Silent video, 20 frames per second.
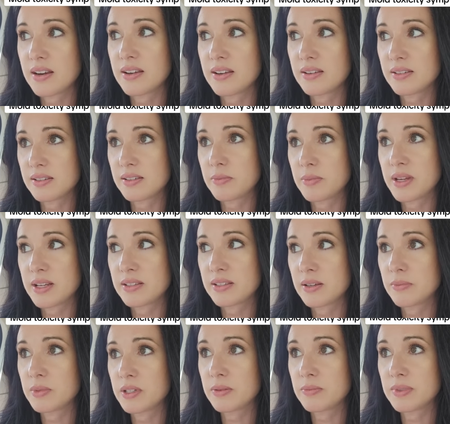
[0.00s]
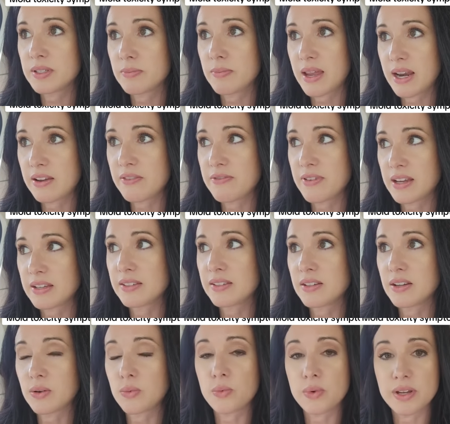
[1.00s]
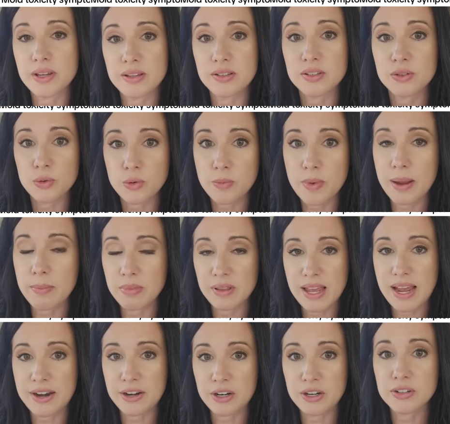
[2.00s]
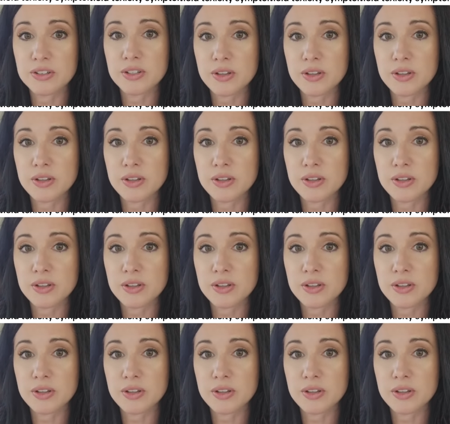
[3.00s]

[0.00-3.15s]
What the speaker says: and histamine symptoms manifested was through my bladder.